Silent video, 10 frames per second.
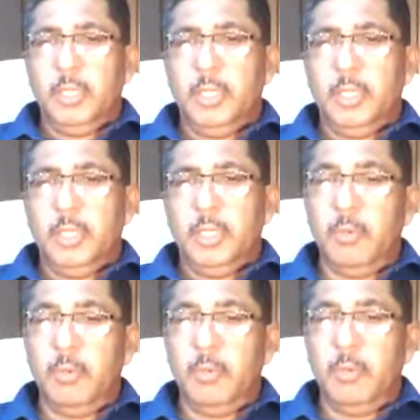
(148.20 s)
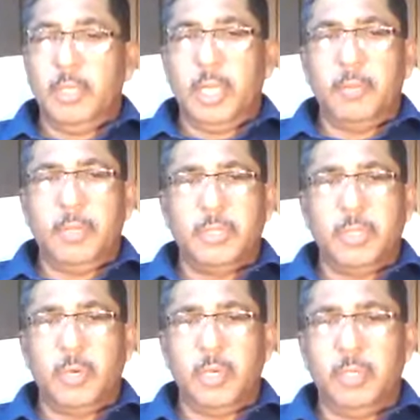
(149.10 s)
the, a believer, that means
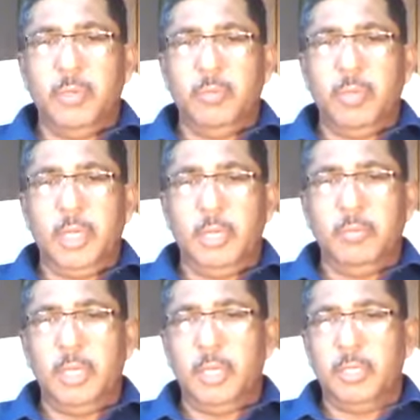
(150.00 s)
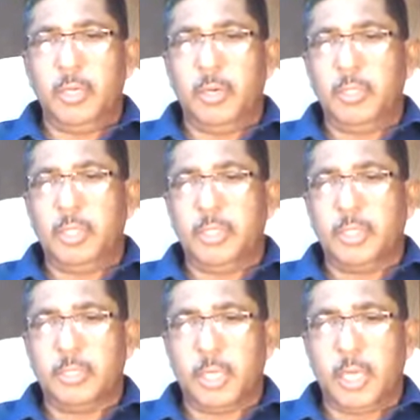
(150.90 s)
the one who believed in the Lord
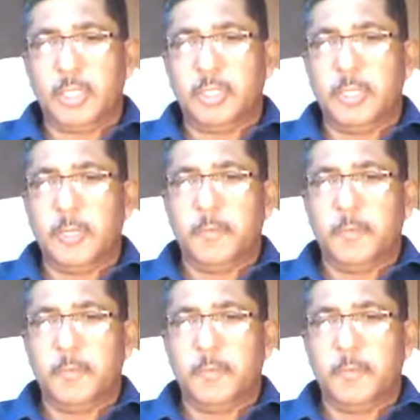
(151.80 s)
Jesus Christ,